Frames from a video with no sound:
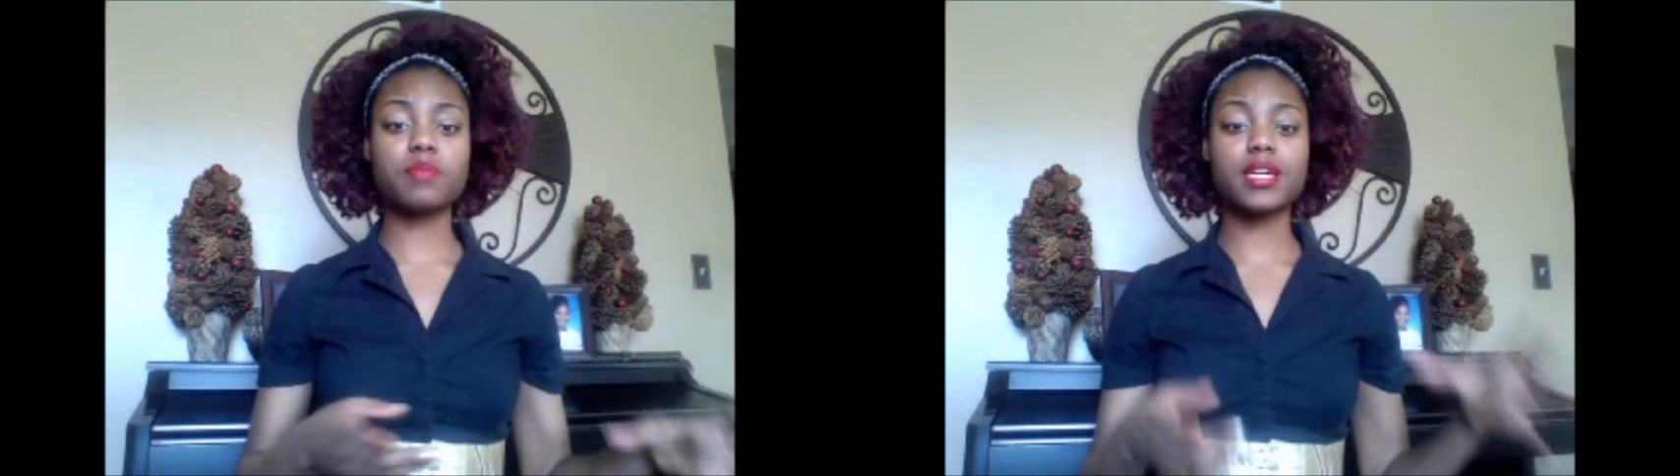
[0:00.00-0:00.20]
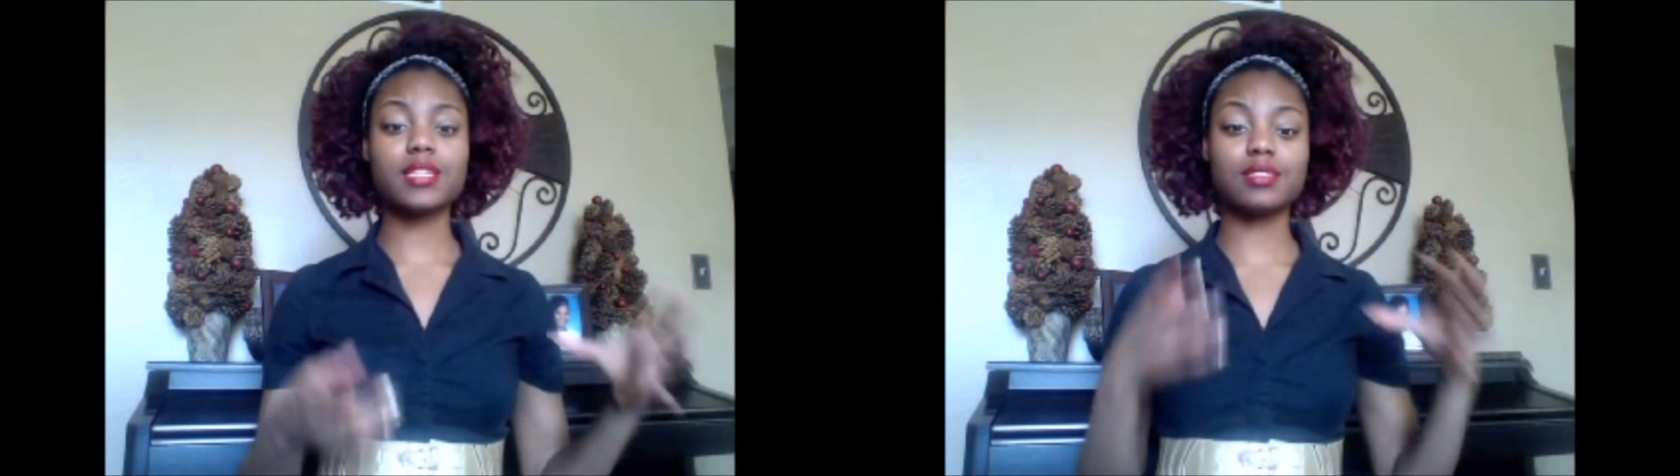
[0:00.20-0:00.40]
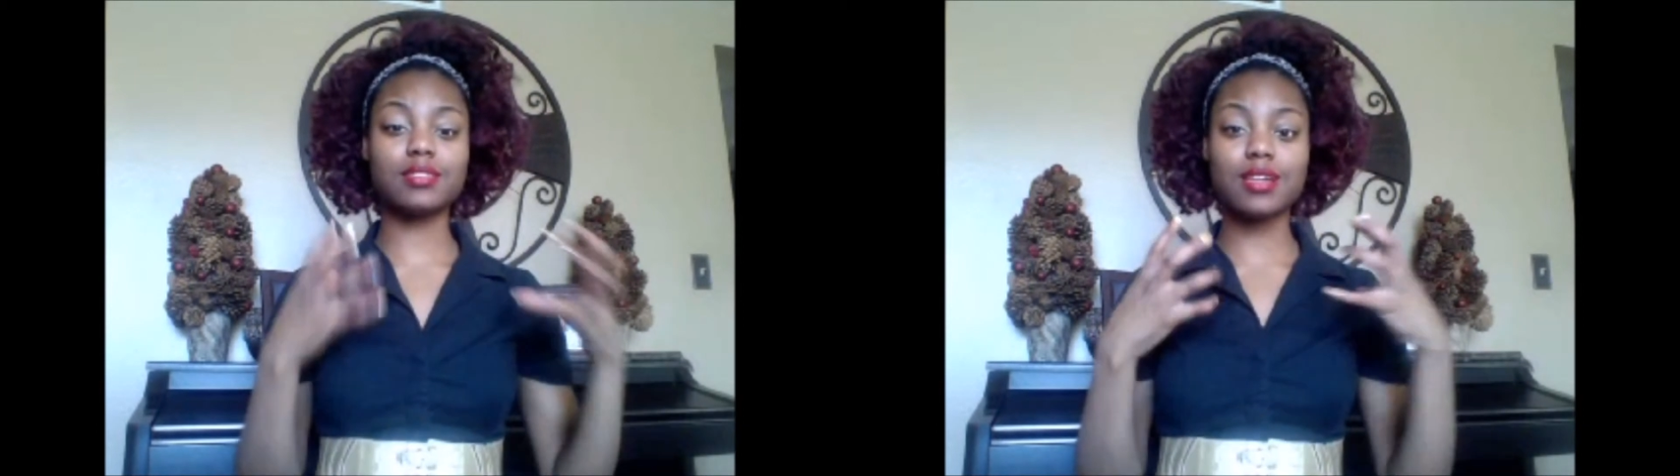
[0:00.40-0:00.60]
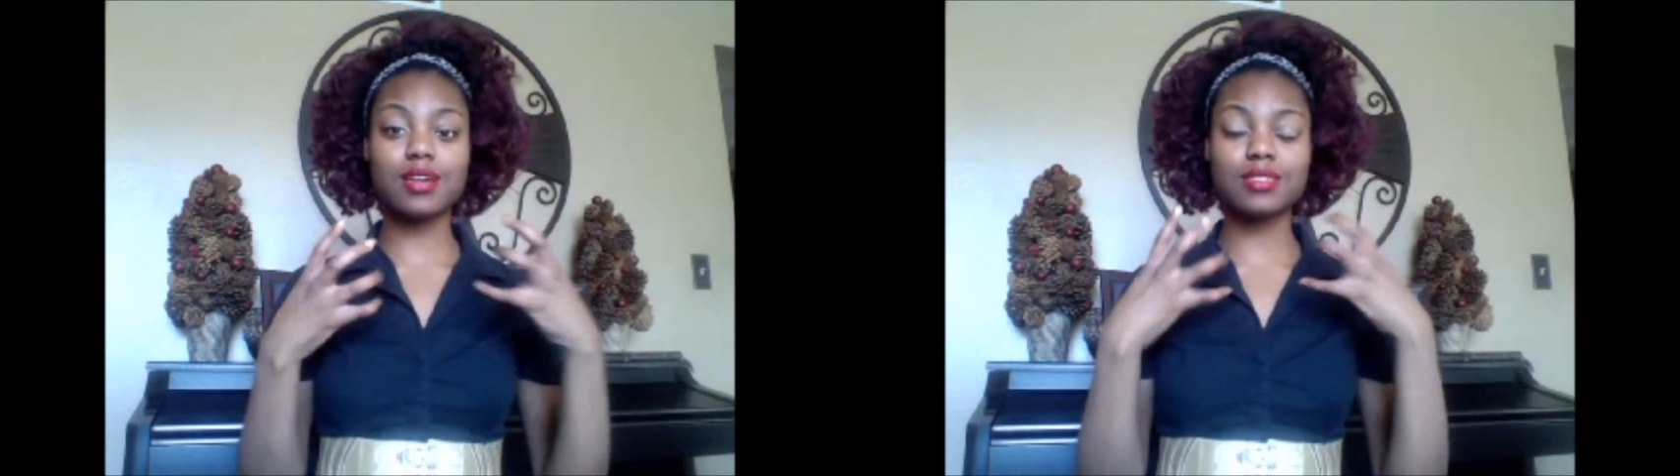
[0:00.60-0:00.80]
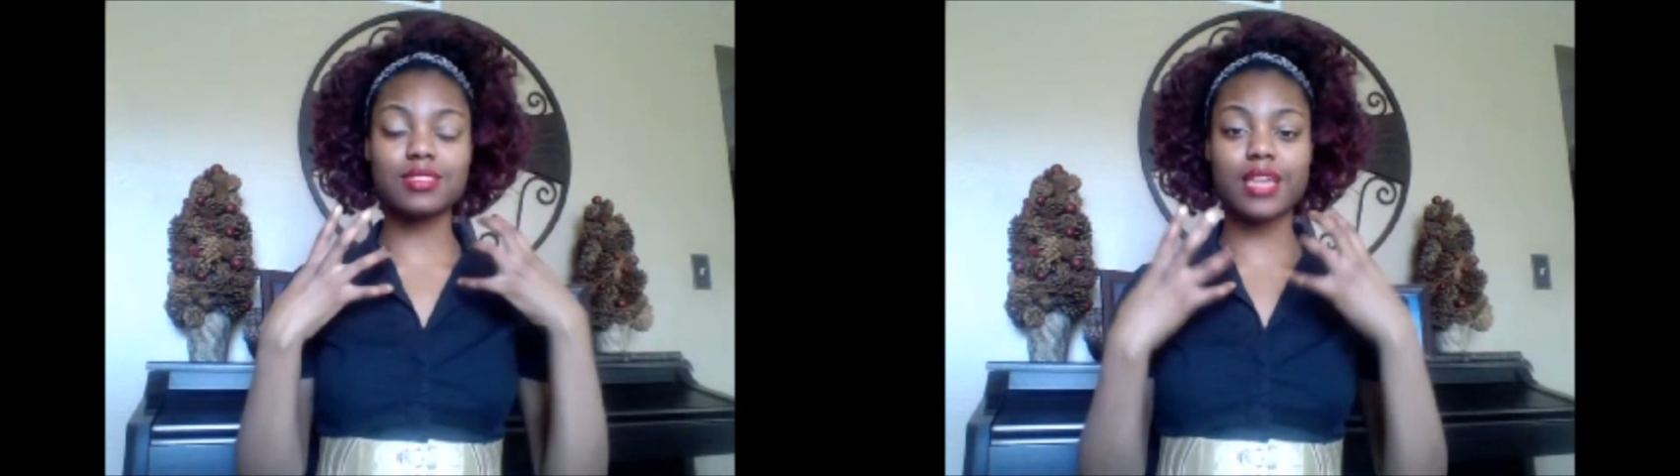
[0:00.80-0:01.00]
because it
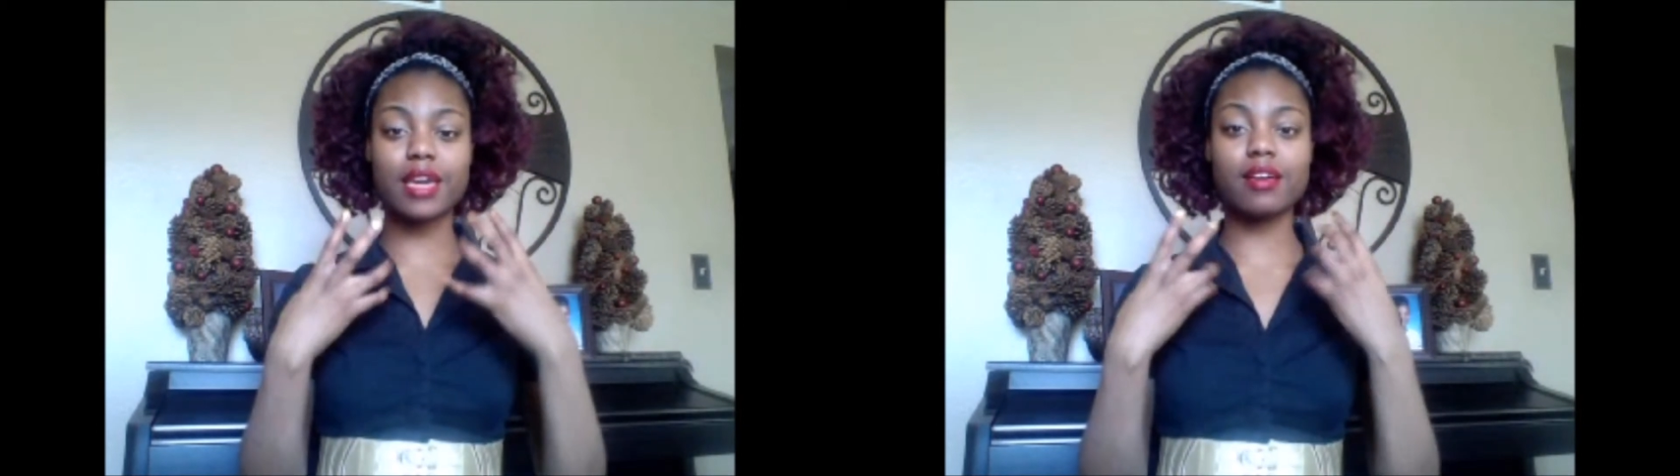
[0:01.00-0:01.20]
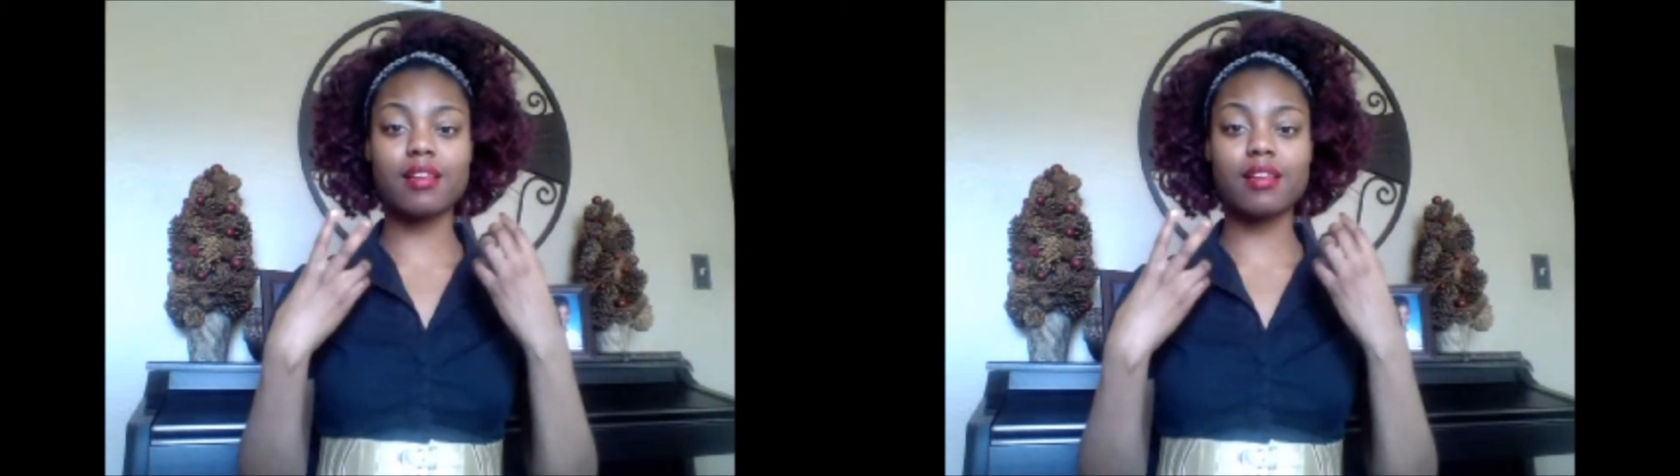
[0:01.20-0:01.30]
does take